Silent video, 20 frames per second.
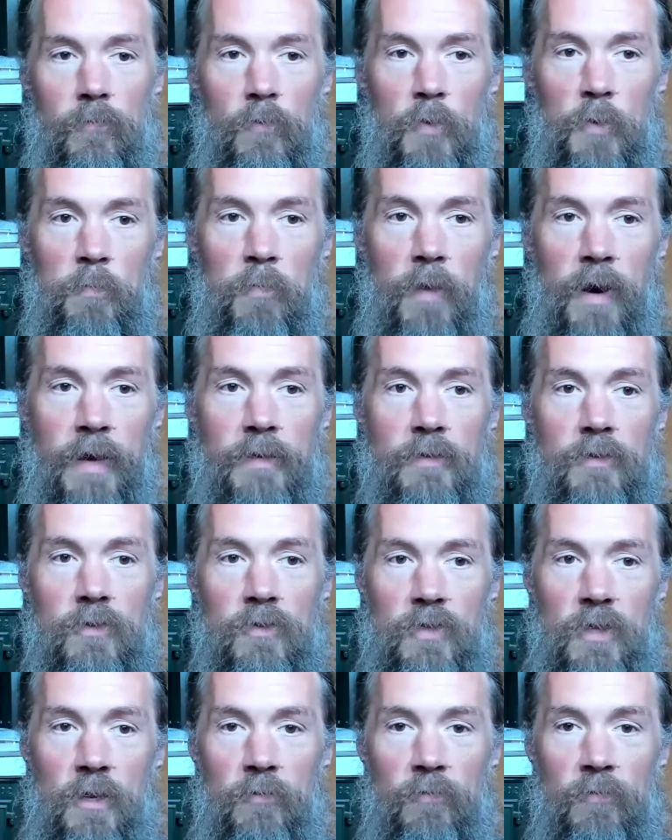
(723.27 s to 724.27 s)
Remind
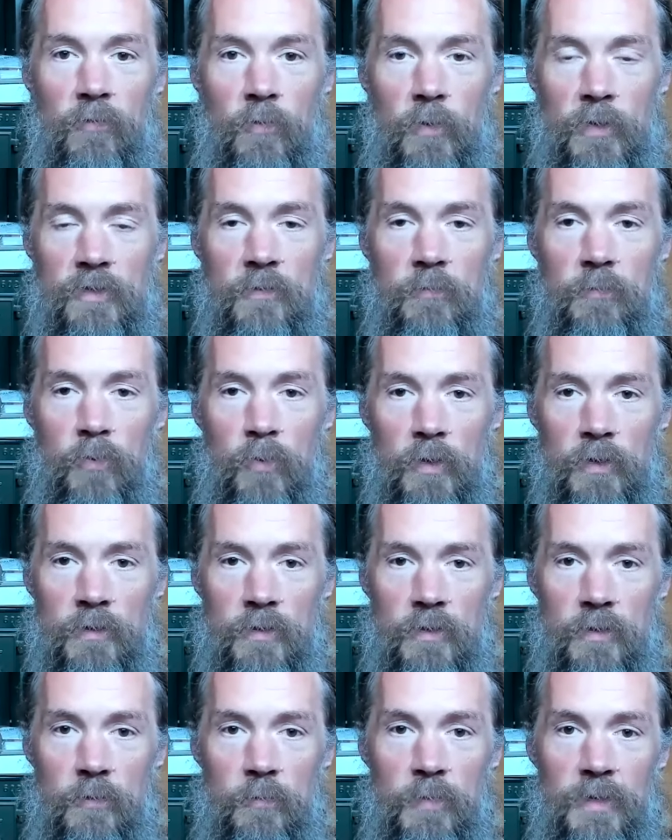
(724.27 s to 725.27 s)
yourself of what's
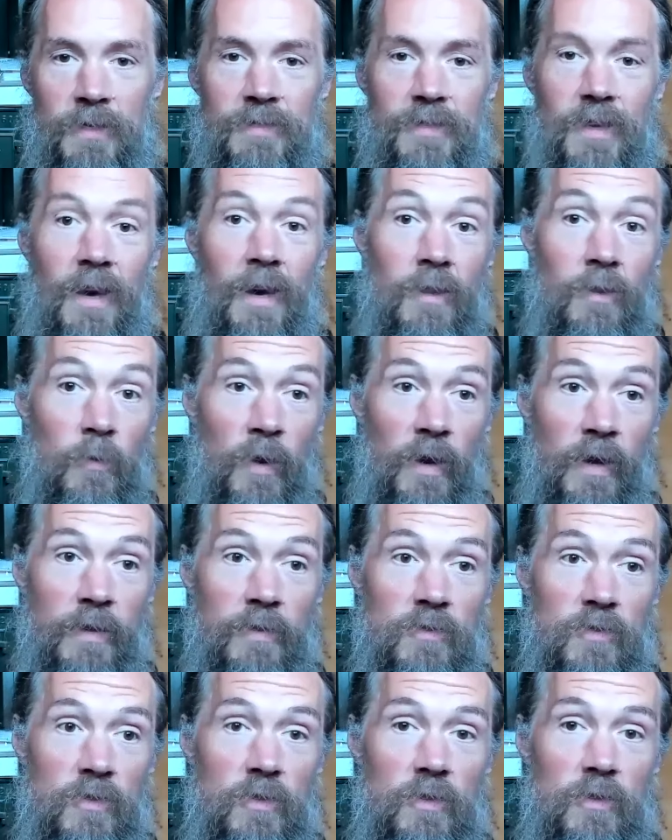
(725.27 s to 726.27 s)
important to you, because
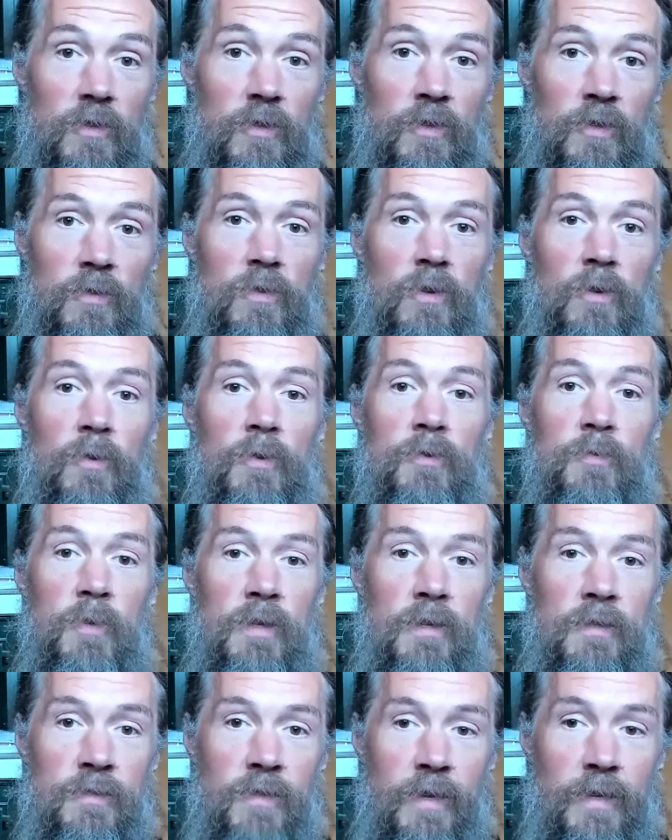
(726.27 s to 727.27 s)
otherwise, you know as
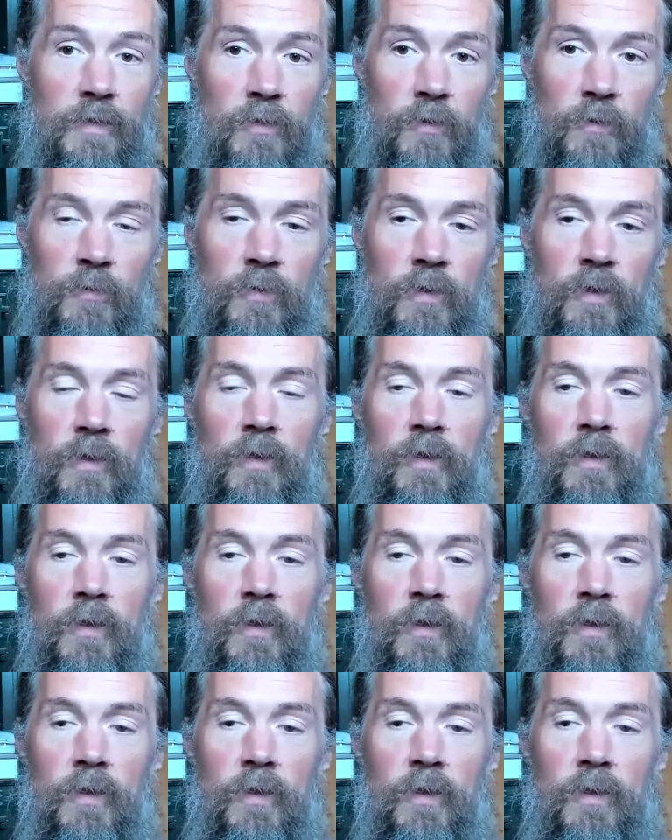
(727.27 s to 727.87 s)
well as I do